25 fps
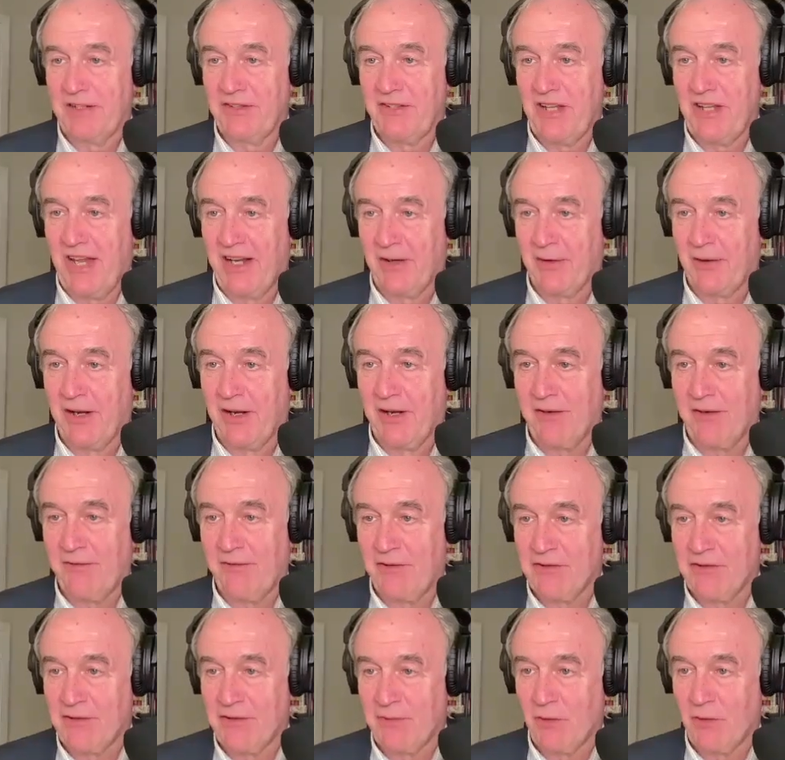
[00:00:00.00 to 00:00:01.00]
so please hang
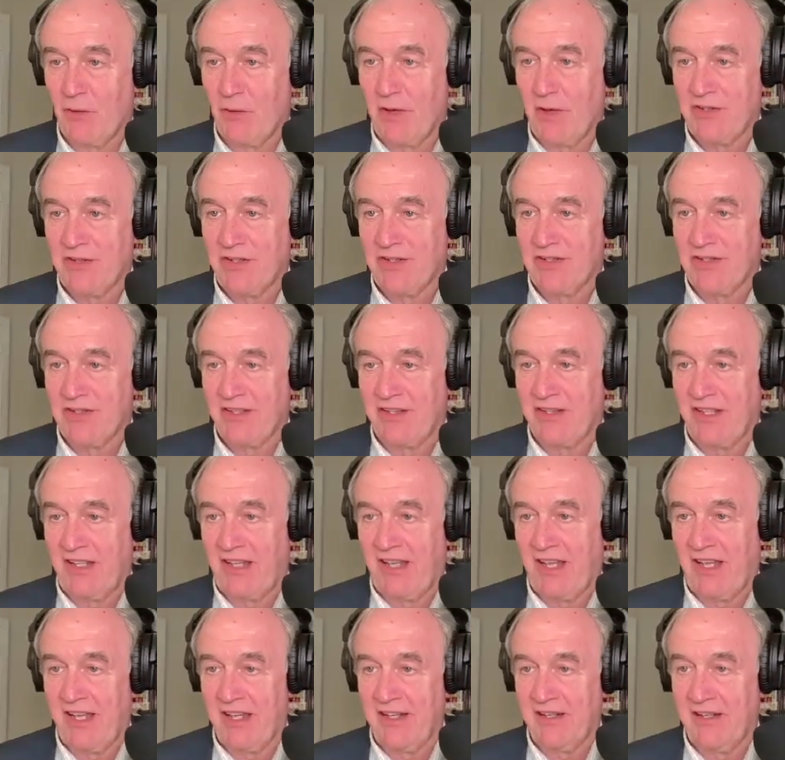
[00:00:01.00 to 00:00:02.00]
around for some questions at
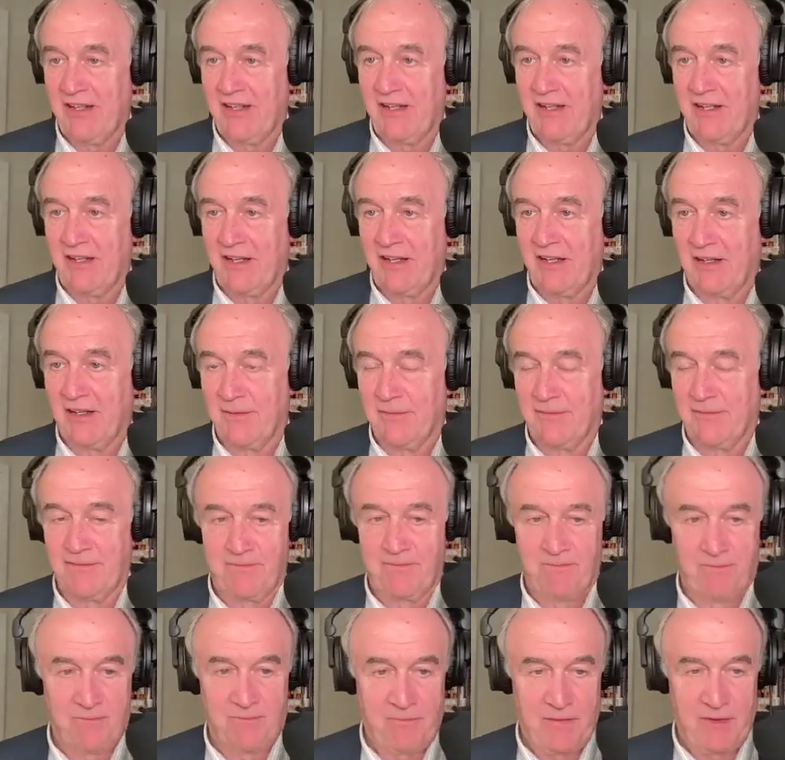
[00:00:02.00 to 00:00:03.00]
the end.
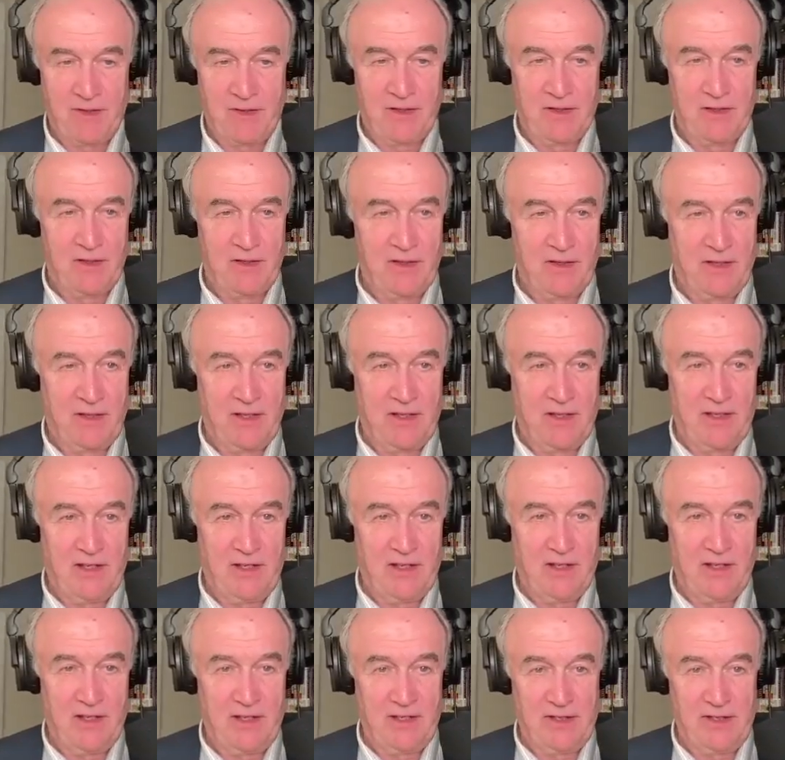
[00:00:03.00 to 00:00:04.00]

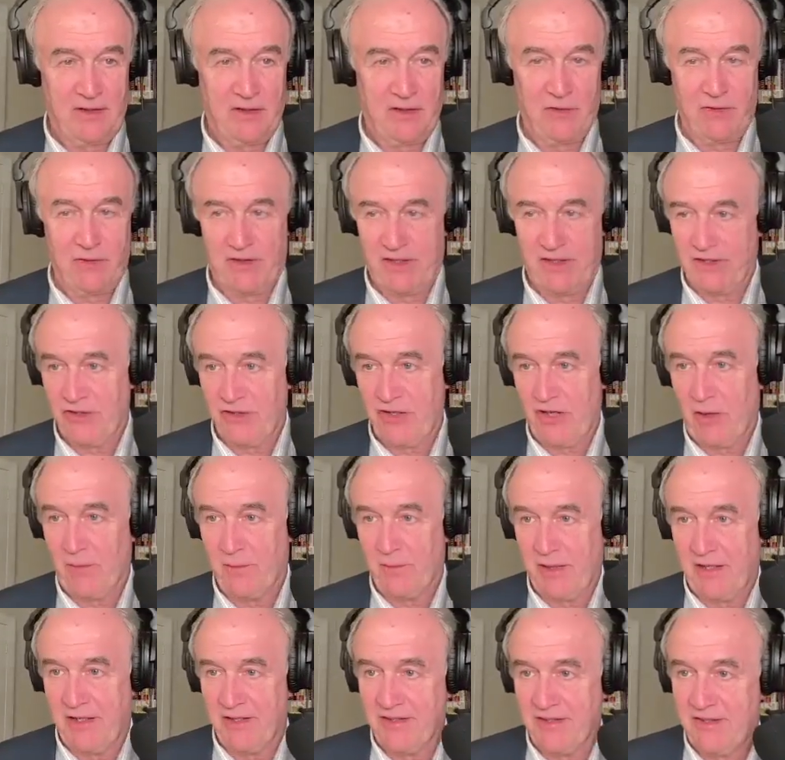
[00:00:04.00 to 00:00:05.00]
I know that
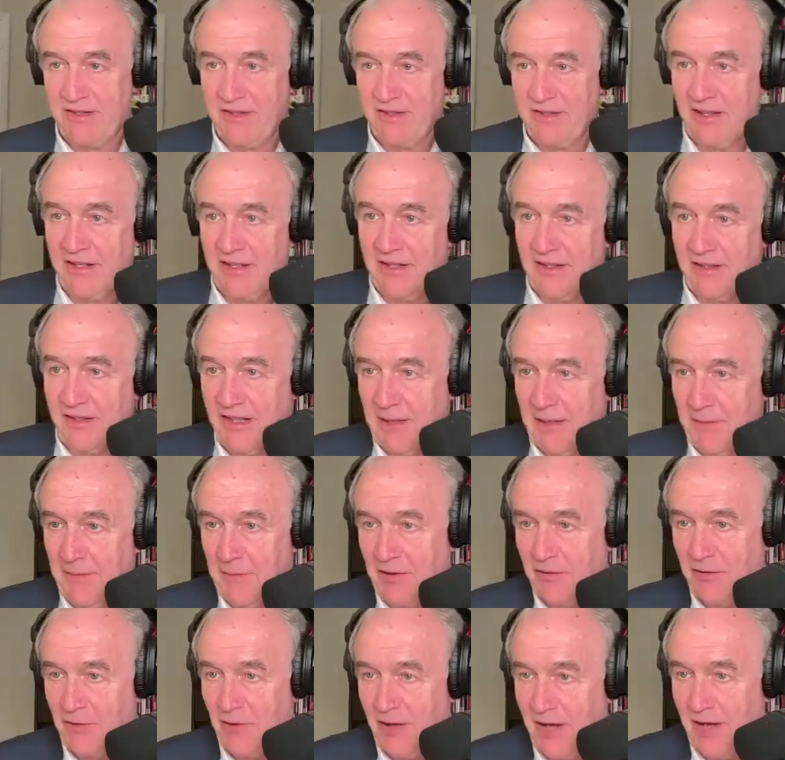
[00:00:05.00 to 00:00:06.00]
Shelby is
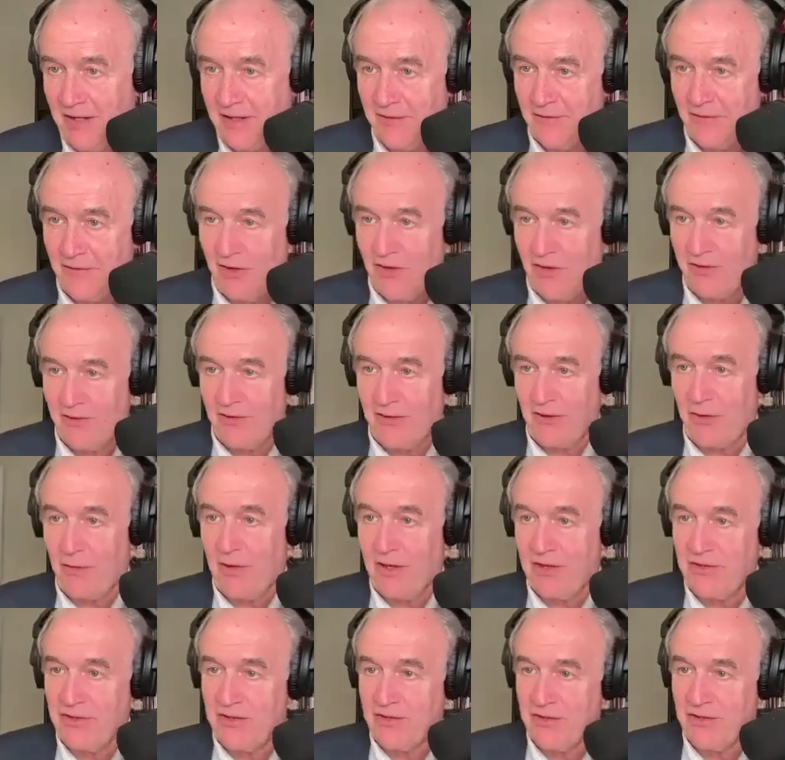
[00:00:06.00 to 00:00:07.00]
keeping track of all of the
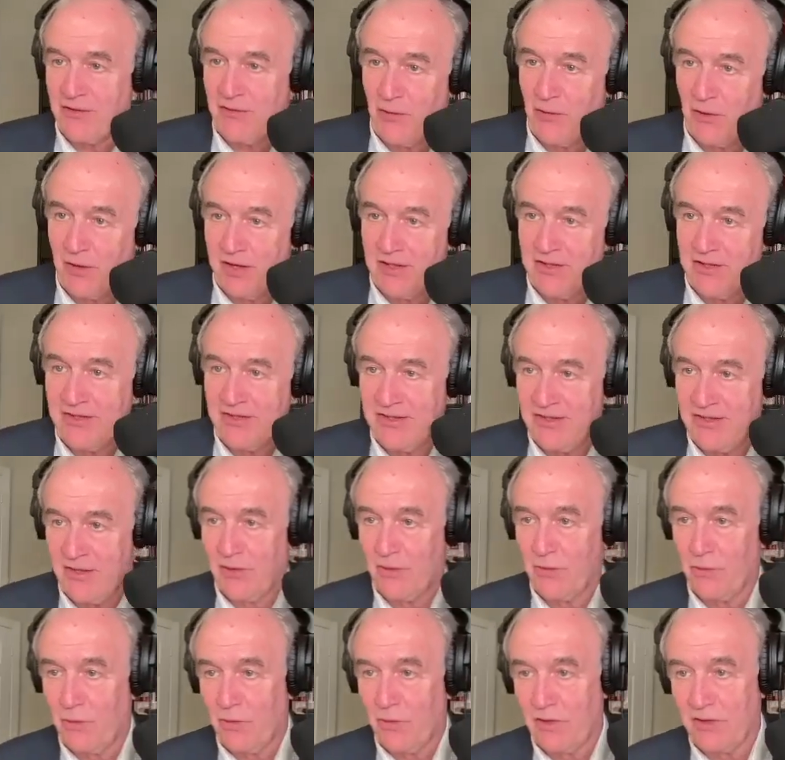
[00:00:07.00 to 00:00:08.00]
questions for us,
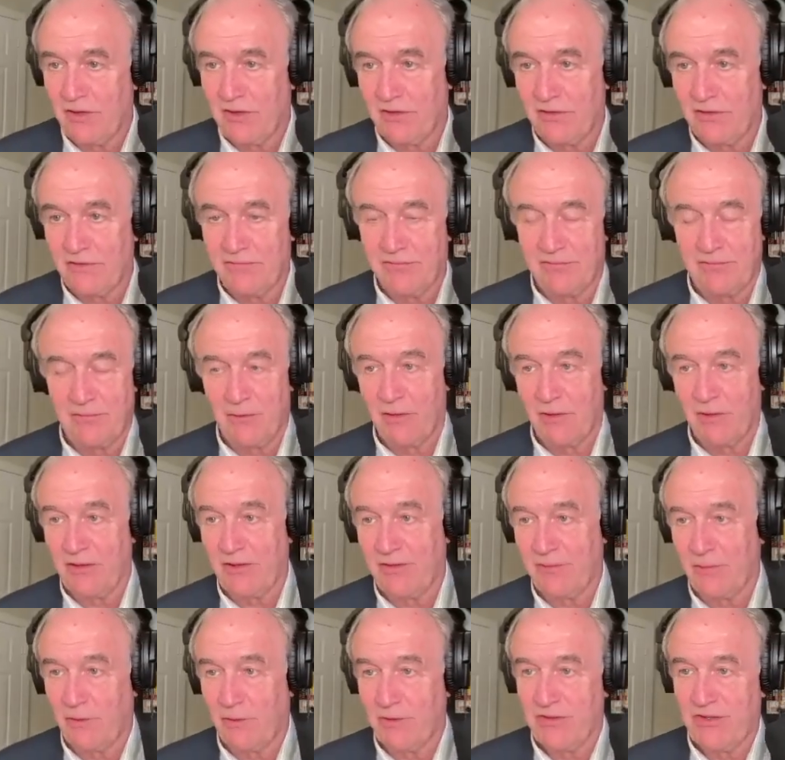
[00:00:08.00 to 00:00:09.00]
so we'll
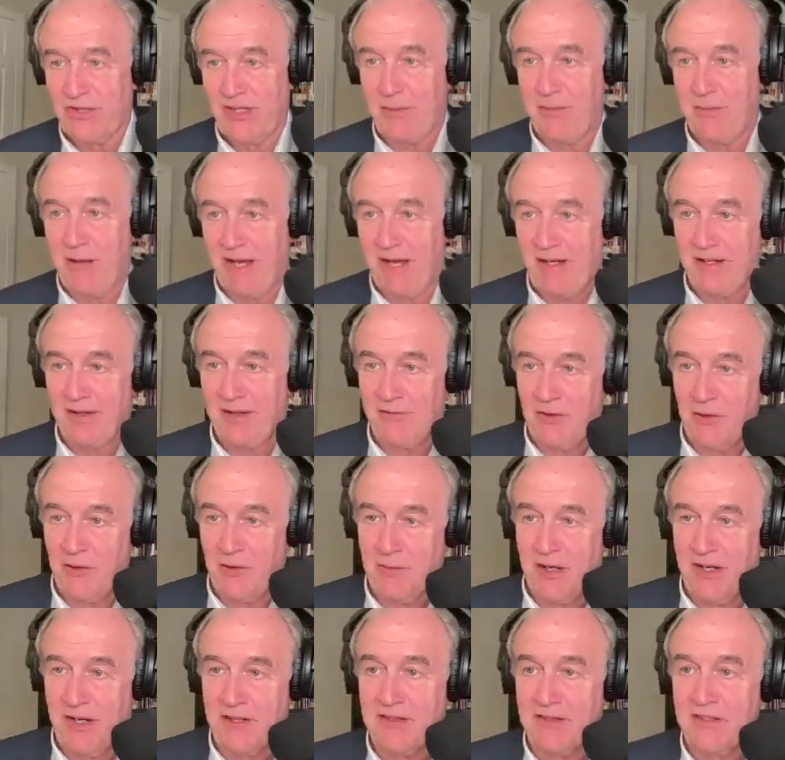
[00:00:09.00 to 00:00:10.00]
see you back in a
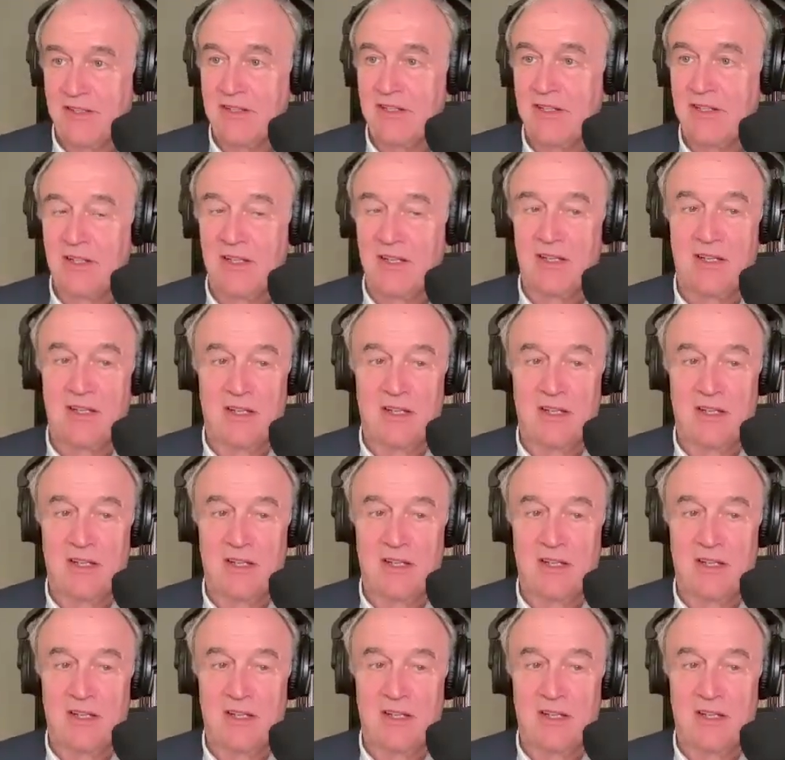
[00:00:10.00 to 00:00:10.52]
few minutes.